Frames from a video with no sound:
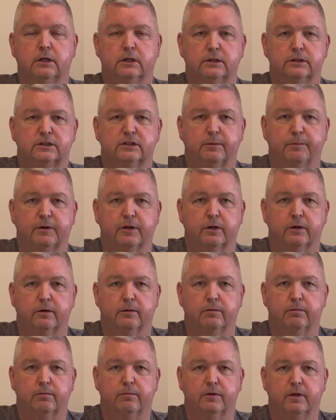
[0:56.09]
some of
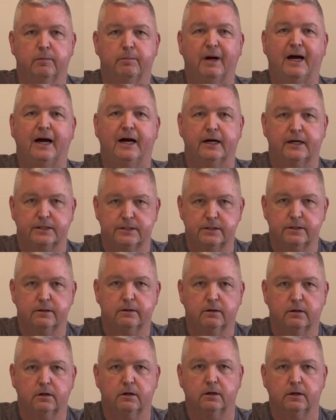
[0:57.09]
the bags
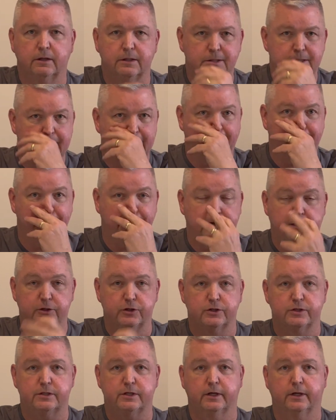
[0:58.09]
instead of me
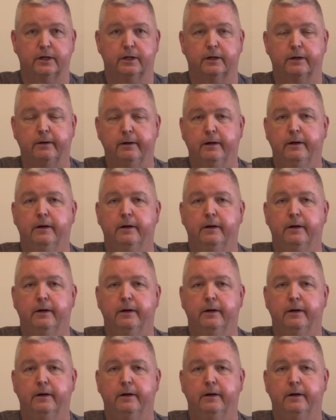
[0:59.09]
just saying,